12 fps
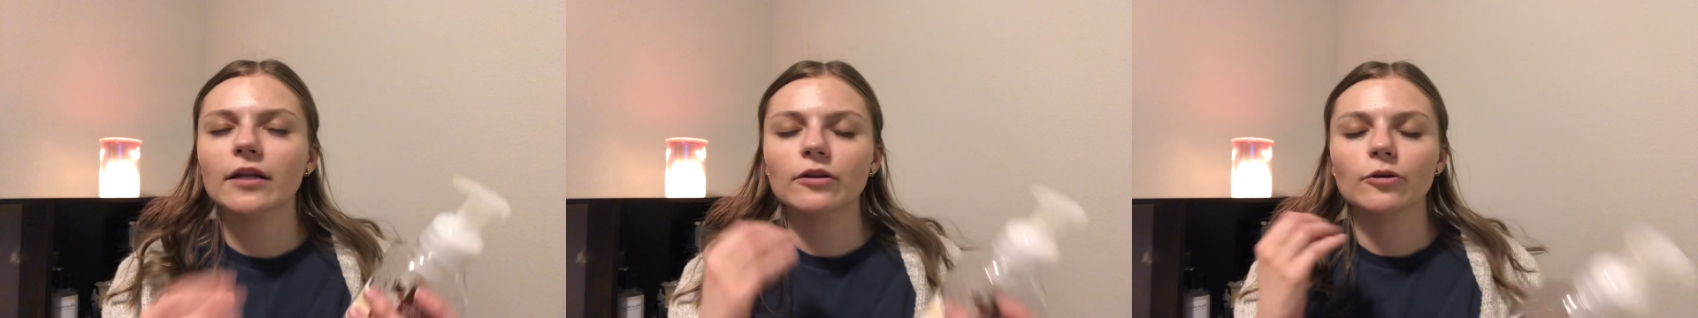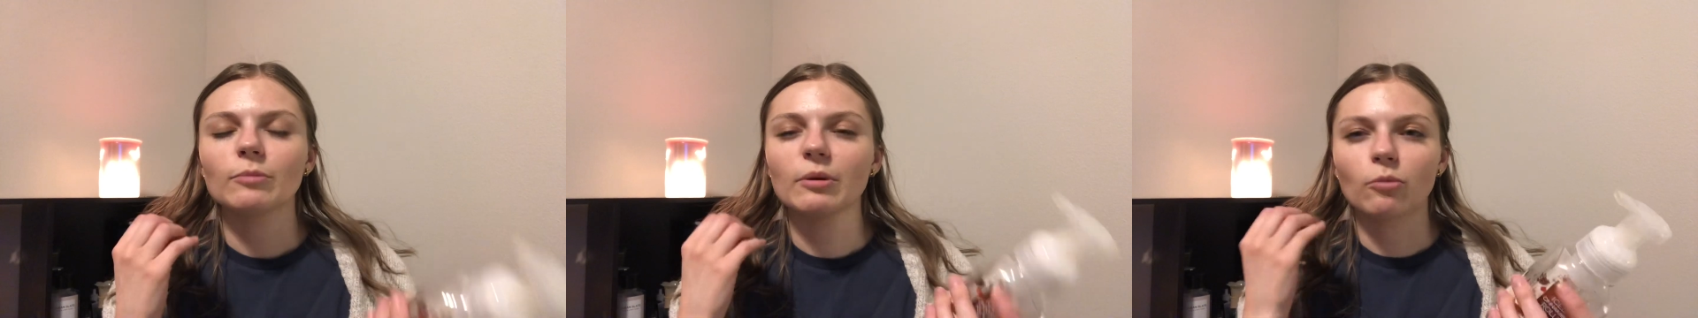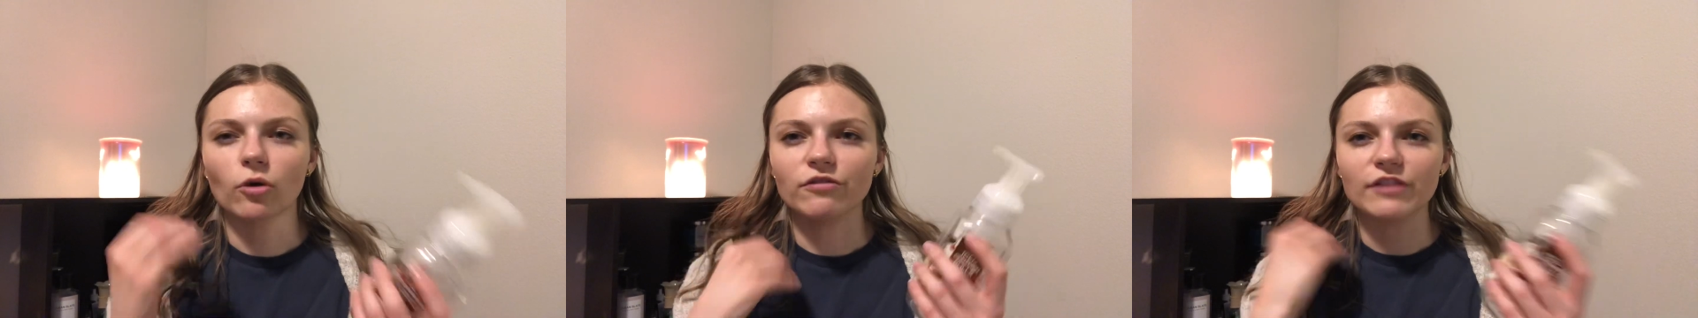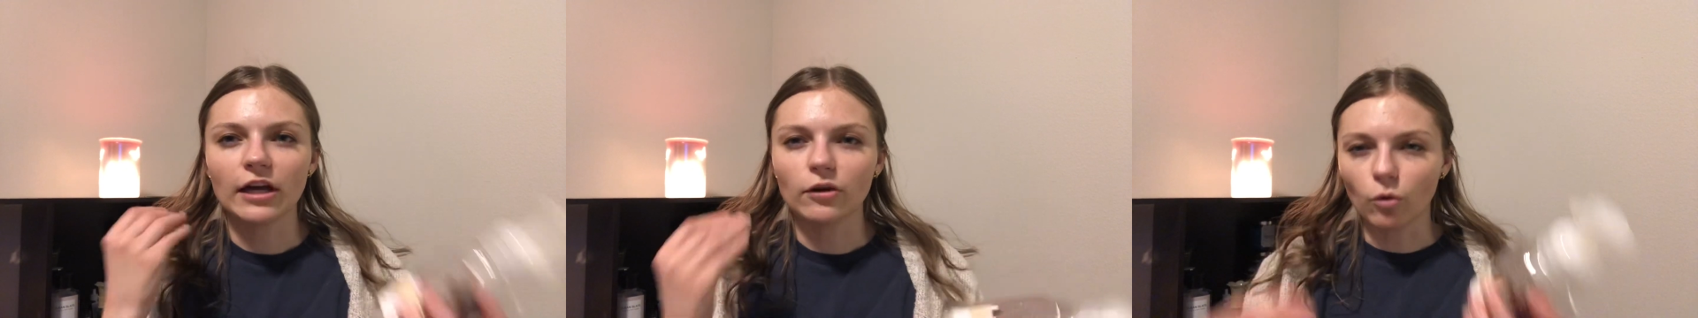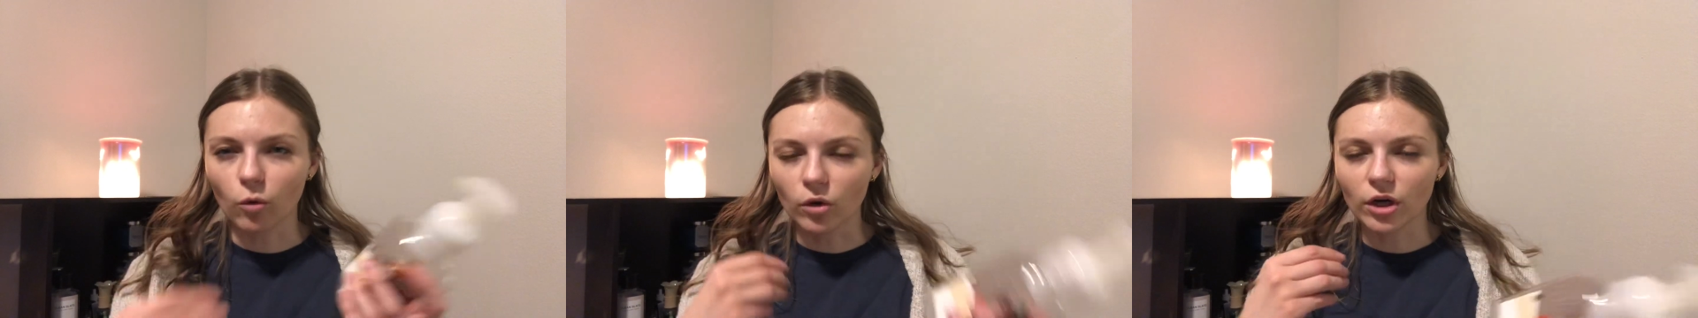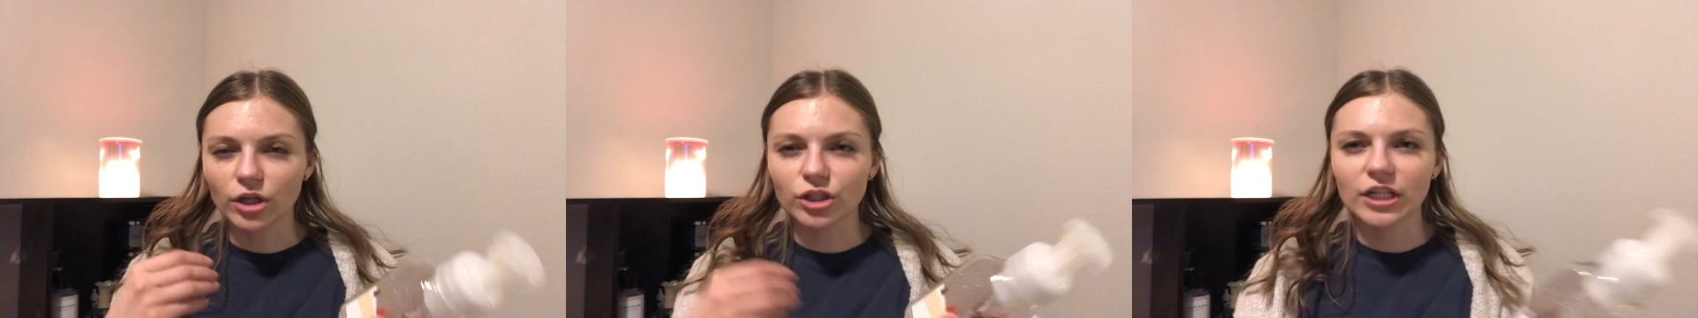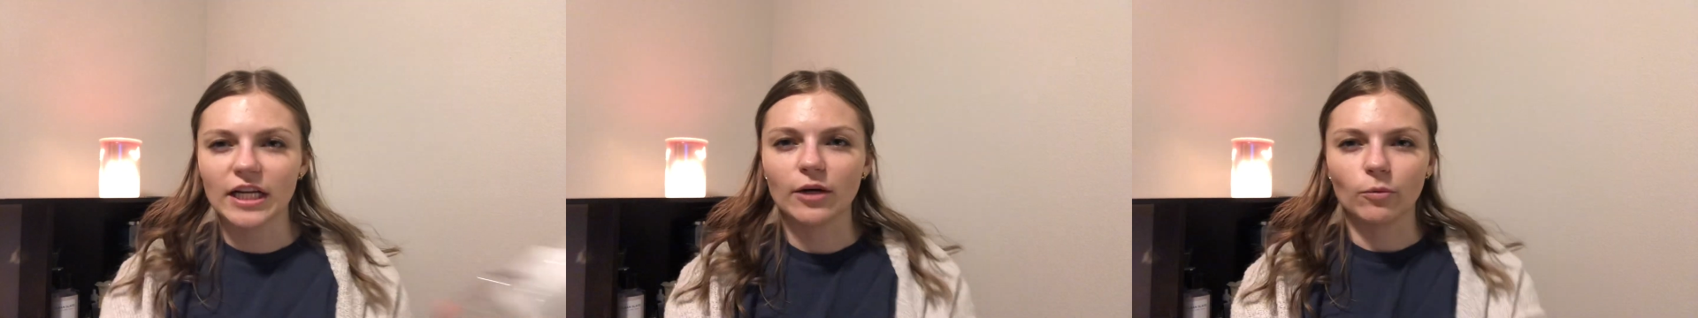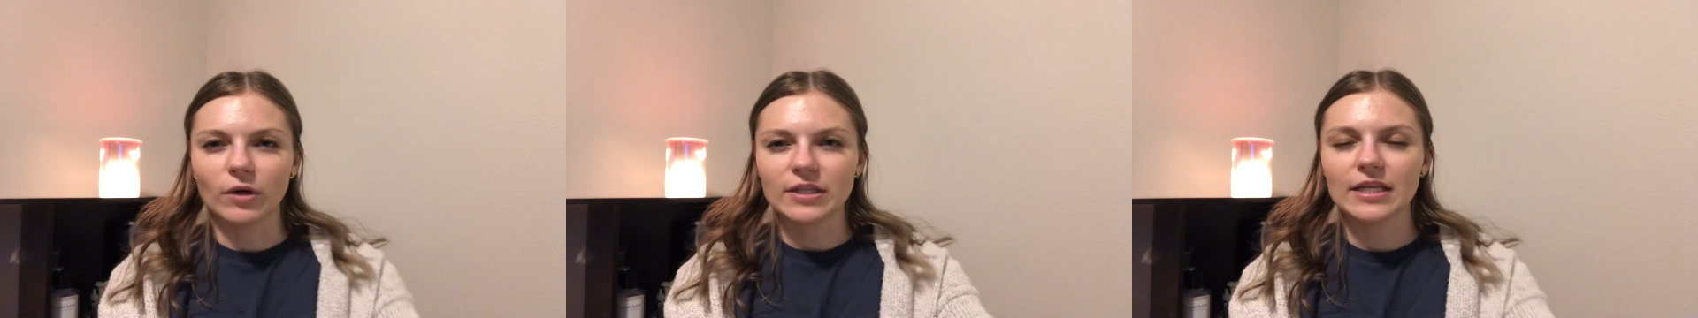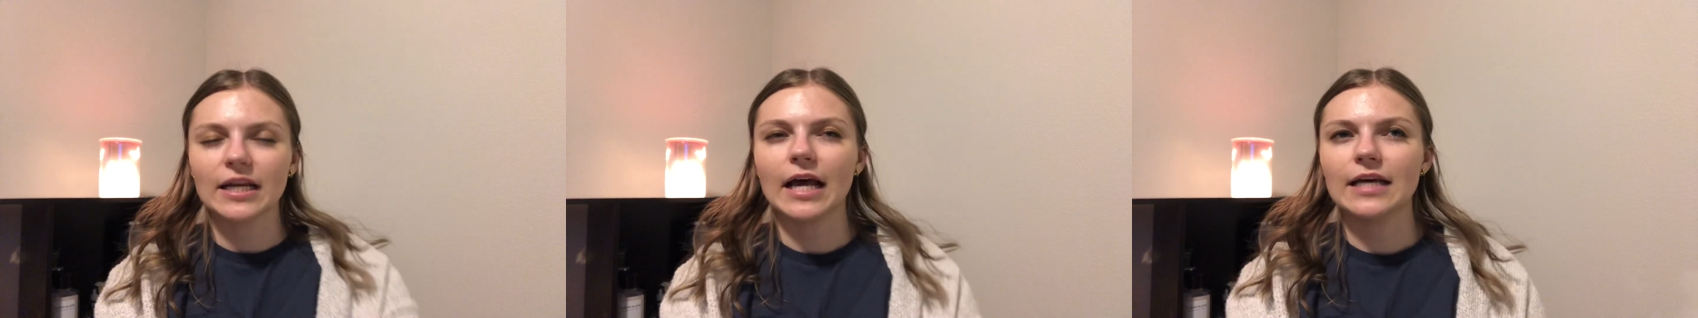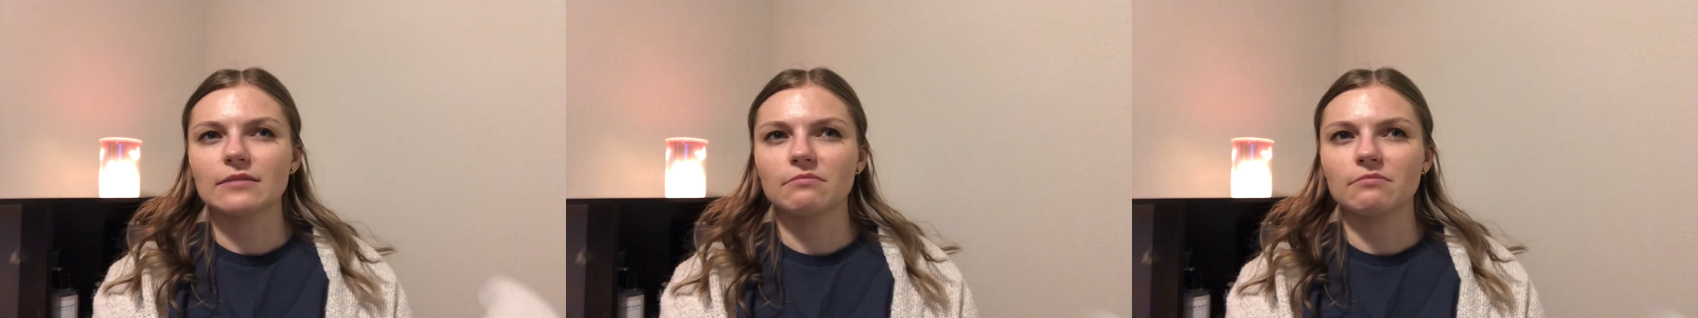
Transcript: a little bit more of that orange and it wasn't as